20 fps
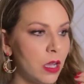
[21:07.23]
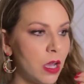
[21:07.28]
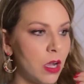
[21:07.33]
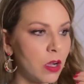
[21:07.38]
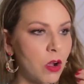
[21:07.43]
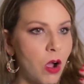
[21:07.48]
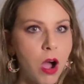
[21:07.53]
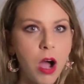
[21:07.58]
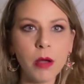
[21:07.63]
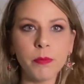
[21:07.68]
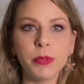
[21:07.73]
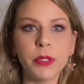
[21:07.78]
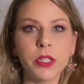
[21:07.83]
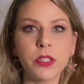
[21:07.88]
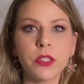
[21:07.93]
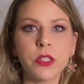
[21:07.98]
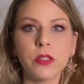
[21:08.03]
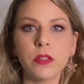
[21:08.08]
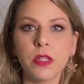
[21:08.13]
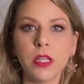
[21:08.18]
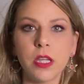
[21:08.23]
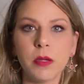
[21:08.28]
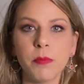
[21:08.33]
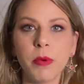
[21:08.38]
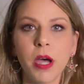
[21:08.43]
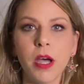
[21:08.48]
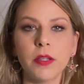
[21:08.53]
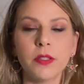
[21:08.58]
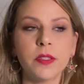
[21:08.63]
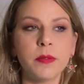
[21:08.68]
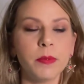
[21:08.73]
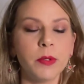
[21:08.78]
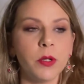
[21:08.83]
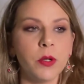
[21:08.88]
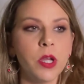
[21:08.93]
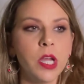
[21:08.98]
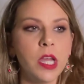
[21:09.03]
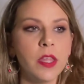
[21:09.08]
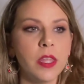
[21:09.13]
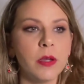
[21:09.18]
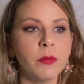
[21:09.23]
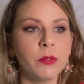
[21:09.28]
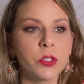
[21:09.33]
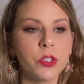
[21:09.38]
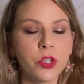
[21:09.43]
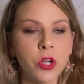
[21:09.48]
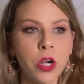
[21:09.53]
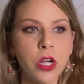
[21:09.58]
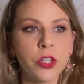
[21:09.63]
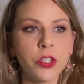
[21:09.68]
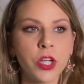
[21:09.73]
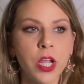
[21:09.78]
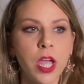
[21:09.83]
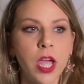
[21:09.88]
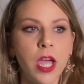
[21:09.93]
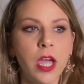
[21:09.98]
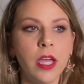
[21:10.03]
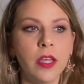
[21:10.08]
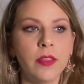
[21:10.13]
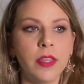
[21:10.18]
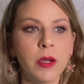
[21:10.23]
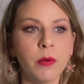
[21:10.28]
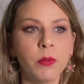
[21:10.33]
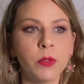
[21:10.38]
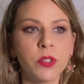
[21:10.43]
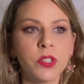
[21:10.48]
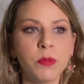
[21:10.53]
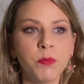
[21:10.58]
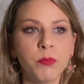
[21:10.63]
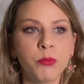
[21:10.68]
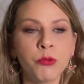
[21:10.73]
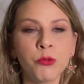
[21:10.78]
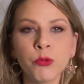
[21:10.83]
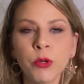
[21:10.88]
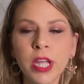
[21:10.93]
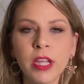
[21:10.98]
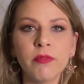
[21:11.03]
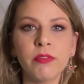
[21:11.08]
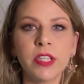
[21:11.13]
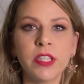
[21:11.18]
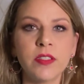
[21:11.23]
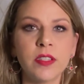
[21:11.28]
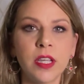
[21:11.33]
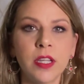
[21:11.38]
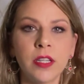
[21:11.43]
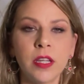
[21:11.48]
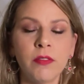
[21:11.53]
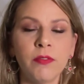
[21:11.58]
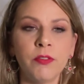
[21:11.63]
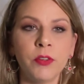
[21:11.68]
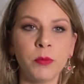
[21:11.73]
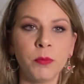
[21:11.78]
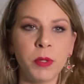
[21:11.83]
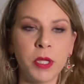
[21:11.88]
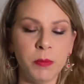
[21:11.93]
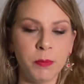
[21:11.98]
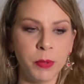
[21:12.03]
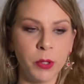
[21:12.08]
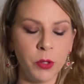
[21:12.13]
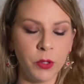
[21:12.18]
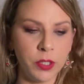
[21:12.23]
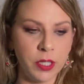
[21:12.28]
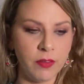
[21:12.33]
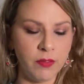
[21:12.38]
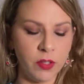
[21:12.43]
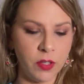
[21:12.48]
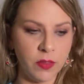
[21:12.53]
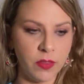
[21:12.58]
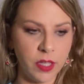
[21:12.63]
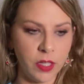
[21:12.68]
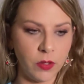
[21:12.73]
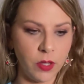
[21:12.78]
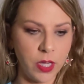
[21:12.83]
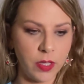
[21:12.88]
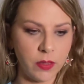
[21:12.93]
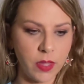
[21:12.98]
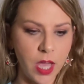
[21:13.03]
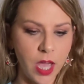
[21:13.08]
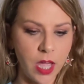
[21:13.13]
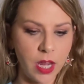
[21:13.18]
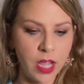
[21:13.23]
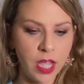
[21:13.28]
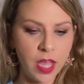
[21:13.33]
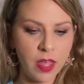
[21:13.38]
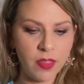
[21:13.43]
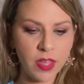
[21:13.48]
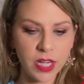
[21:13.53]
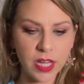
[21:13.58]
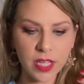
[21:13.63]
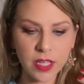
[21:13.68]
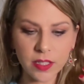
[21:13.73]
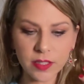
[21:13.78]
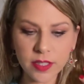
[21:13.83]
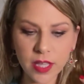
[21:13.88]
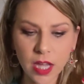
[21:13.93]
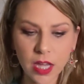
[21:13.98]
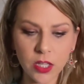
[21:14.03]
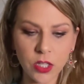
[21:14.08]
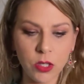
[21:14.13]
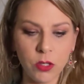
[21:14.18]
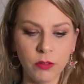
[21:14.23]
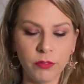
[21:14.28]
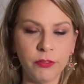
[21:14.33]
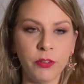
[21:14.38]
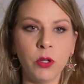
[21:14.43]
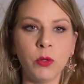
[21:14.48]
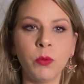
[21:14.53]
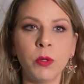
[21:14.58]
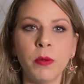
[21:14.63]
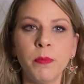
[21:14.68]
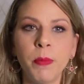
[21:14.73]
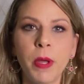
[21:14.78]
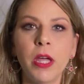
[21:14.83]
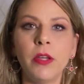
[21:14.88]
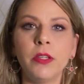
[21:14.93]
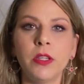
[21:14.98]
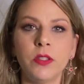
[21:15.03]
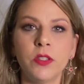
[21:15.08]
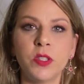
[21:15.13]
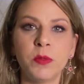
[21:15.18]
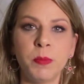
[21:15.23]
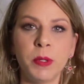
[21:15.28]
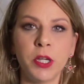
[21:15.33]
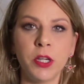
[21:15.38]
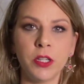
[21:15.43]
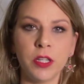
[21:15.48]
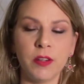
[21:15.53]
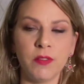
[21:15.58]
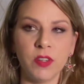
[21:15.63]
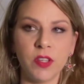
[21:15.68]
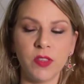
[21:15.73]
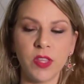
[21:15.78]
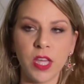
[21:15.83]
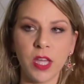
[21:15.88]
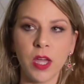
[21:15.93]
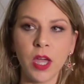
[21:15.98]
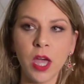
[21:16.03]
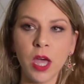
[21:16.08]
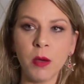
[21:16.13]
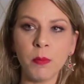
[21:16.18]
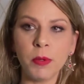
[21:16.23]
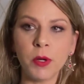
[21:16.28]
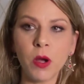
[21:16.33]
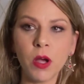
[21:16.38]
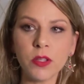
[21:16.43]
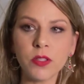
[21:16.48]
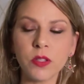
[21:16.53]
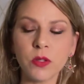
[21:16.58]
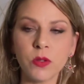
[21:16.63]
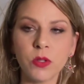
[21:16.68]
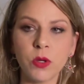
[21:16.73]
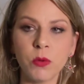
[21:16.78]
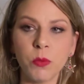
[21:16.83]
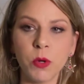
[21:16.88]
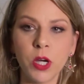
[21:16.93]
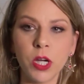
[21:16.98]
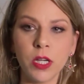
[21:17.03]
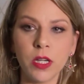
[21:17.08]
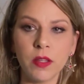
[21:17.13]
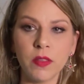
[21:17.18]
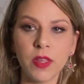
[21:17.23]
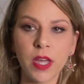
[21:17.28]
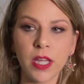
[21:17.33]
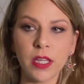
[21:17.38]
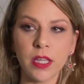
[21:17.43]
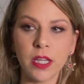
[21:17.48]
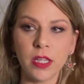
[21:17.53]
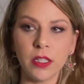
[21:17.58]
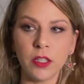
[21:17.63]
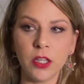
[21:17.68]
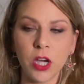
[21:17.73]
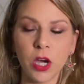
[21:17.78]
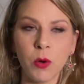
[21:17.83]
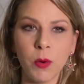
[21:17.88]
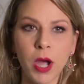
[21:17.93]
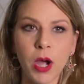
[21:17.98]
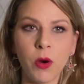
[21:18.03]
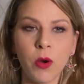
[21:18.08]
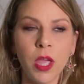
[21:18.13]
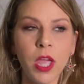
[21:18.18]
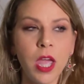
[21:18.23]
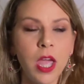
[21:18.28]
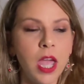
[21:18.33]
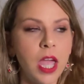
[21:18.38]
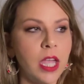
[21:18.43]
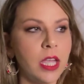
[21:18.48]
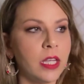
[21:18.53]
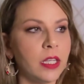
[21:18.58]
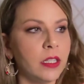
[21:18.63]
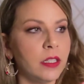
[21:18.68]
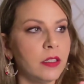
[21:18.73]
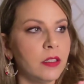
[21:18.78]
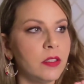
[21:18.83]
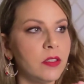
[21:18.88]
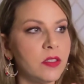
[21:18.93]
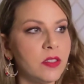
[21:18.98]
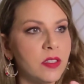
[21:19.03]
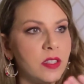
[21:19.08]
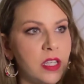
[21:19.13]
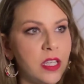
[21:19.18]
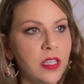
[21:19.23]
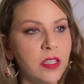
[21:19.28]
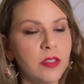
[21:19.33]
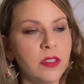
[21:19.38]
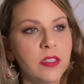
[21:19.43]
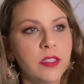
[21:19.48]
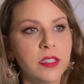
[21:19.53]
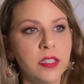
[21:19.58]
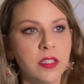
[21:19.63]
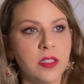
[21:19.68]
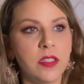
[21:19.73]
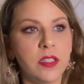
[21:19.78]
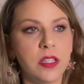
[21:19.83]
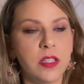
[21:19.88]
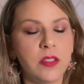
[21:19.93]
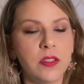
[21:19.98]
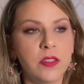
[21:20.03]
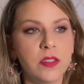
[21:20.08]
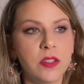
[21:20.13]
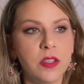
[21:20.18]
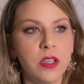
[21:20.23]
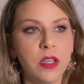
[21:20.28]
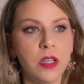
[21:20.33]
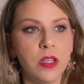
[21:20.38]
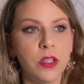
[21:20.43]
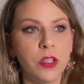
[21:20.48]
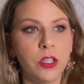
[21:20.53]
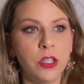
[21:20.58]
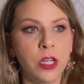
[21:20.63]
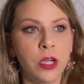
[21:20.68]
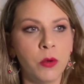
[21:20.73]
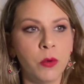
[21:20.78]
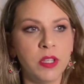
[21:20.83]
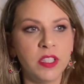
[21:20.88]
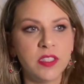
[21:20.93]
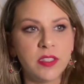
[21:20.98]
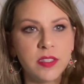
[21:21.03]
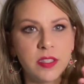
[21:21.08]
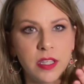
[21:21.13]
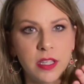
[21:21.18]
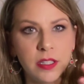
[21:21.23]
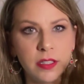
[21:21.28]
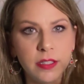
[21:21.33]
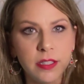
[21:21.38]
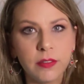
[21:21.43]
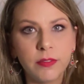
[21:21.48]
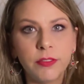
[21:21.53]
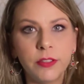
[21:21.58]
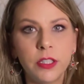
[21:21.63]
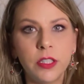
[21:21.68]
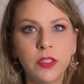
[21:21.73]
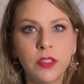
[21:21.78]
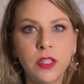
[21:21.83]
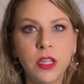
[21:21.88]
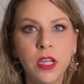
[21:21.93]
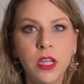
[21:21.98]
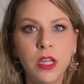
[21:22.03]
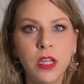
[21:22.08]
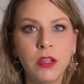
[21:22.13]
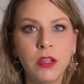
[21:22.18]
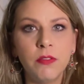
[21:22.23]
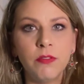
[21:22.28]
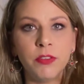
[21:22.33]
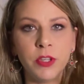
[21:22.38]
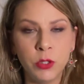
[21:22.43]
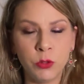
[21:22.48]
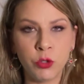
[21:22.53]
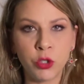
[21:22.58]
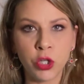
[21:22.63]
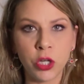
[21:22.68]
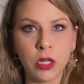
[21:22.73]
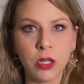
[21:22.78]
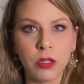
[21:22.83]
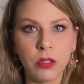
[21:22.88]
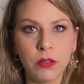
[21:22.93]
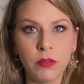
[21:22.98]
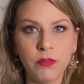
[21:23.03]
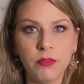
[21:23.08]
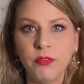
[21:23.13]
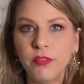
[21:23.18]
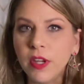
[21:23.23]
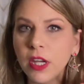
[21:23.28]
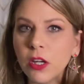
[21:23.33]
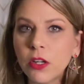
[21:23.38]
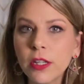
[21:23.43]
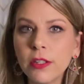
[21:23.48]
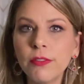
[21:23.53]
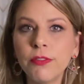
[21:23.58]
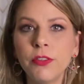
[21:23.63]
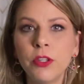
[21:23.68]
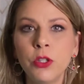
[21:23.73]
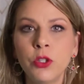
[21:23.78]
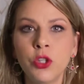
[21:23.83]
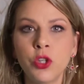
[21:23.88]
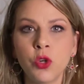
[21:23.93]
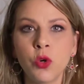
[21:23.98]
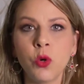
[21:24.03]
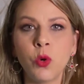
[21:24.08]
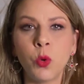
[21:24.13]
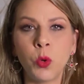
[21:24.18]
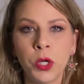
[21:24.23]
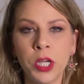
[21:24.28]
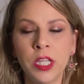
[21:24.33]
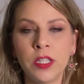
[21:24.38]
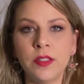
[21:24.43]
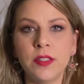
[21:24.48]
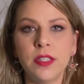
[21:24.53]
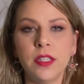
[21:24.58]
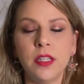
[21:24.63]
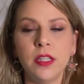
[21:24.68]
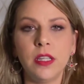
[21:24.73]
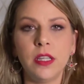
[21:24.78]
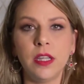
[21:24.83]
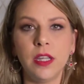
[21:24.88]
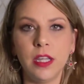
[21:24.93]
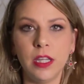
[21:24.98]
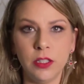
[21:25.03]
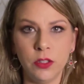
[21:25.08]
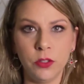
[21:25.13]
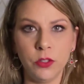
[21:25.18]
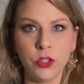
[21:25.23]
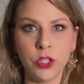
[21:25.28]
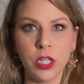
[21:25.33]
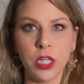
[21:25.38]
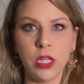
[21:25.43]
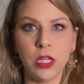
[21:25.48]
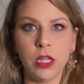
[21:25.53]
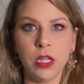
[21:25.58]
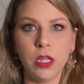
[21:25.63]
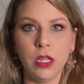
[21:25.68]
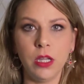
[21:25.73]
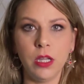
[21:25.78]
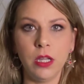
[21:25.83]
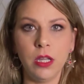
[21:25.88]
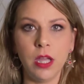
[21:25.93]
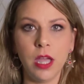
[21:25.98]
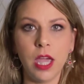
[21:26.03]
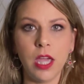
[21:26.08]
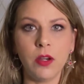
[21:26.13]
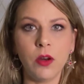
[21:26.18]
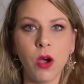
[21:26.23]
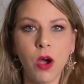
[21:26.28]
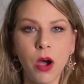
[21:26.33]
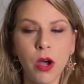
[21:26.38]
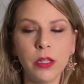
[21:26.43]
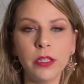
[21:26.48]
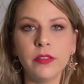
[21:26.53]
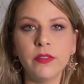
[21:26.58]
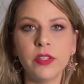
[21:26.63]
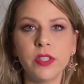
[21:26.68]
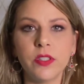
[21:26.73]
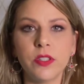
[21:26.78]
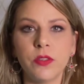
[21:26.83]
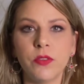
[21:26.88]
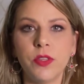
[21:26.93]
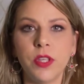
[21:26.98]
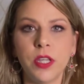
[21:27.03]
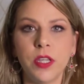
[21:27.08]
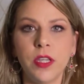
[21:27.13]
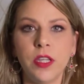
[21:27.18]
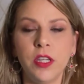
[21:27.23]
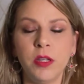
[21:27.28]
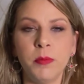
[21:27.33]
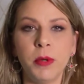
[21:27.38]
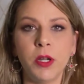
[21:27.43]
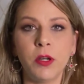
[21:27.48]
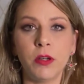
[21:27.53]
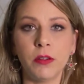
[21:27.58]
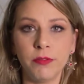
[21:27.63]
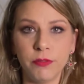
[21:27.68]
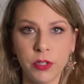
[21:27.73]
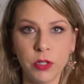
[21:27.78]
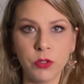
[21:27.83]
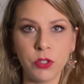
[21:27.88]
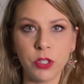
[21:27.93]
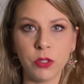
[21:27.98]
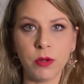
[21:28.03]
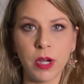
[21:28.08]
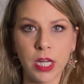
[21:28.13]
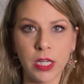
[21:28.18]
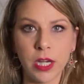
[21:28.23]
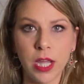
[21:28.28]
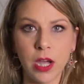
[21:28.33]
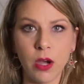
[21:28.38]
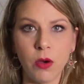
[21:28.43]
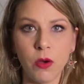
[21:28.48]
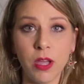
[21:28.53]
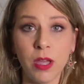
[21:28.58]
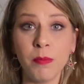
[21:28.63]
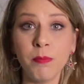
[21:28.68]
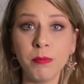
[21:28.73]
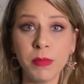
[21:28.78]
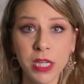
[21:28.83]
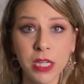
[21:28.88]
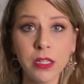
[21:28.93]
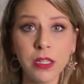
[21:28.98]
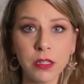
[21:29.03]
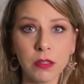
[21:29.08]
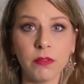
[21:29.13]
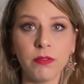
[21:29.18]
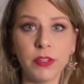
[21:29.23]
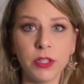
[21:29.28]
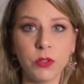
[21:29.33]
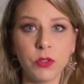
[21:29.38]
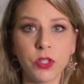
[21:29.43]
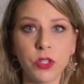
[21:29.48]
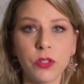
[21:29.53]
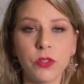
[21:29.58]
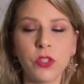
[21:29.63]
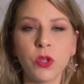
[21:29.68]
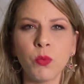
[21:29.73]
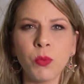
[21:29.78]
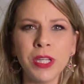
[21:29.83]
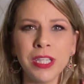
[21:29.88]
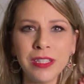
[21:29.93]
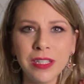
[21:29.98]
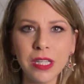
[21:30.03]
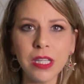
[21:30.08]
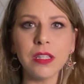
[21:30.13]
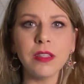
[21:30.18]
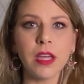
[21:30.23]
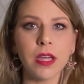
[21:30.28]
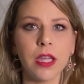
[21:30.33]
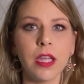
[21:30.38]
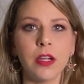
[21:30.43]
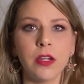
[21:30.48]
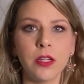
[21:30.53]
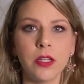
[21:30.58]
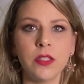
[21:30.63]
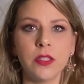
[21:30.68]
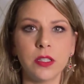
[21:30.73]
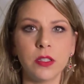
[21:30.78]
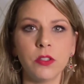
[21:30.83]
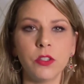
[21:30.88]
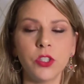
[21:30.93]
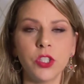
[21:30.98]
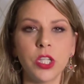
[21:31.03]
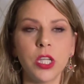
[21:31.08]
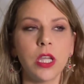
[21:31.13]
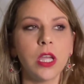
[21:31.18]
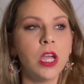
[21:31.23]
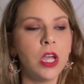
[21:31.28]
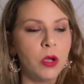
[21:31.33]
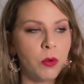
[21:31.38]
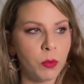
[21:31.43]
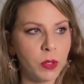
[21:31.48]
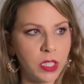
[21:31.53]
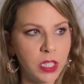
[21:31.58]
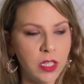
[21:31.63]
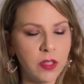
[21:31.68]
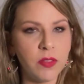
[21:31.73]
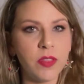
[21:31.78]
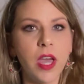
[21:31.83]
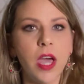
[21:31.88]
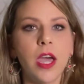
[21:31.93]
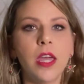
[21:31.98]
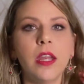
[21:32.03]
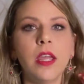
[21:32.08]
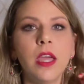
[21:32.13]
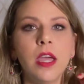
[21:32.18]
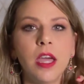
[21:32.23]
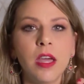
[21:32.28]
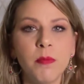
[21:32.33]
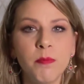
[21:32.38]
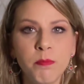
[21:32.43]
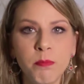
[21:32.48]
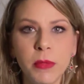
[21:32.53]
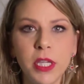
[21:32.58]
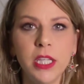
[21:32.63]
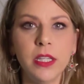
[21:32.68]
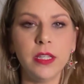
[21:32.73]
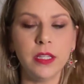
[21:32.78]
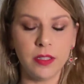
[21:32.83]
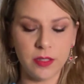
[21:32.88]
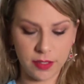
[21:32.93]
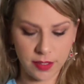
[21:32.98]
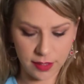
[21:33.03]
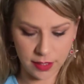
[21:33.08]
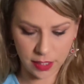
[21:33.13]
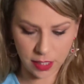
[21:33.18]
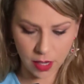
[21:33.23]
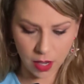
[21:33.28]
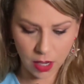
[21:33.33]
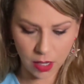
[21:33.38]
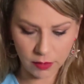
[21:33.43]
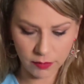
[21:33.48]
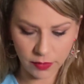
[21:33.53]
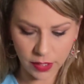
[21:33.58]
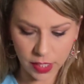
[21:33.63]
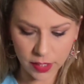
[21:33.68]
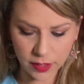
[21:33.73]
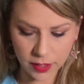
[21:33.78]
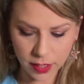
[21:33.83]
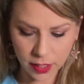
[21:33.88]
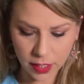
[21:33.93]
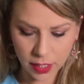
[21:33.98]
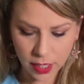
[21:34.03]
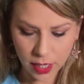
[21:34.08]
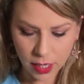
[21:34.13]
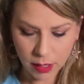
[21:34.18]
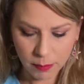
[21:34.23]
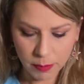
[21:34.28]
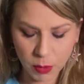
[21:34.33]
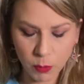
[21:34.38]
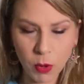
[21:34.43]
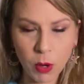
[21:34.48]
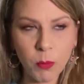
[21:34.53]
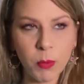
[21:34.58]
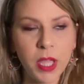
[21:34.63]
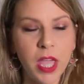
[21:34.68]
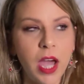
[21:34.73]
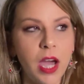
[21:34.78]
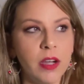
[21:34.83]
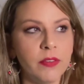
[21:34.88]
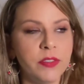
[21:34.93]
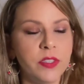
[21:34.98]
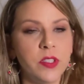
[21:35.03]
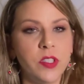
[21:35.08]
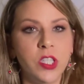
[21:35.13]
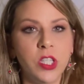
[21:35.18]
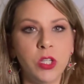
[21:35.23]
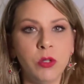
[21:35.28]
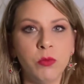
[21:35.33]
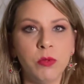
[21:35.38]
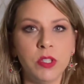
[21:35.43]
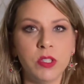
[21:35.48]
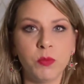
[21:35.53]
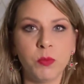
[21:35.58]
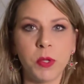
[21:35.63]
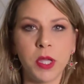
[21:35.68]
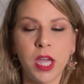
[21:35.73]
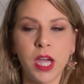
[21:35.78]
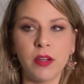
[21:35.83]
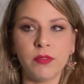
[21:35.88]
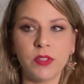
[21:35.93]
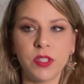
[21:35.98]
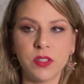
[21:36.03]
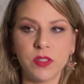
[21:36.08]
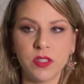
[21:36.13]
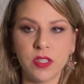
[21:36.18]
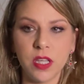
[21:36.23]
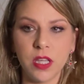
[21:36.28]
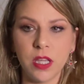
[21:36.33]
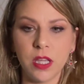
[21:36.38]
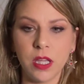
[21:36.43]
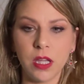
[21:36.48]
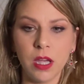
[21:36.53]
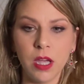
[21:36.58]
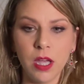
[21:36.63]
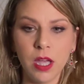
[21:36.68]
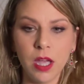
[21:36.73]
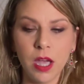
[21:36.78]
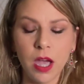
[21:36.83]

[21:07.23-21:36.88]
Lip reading: accomplish the impossible, that will charge ahead, that will bravely stand up for people and everything like that. That is that youthful, rebellious spirit and everything, but also the one that can go out and see in the distance, you know, and see a different future. Very future-oriented energy. And all of us are thinking about our future right now, immediate future. So we need that Aries energy. We need that immediacy of it. But what we have to do is we have to see